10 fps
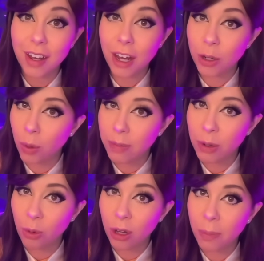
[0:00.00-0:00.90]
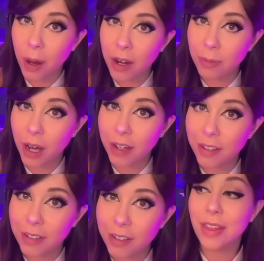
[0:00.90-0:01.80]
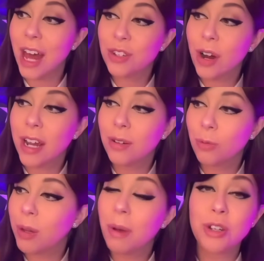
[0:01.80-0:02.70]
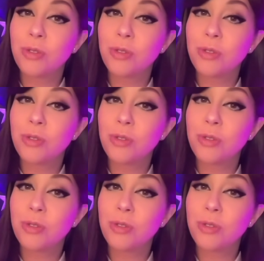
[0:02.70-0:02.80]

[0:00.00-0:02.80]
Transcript: and women were lobotomized. That's right, we must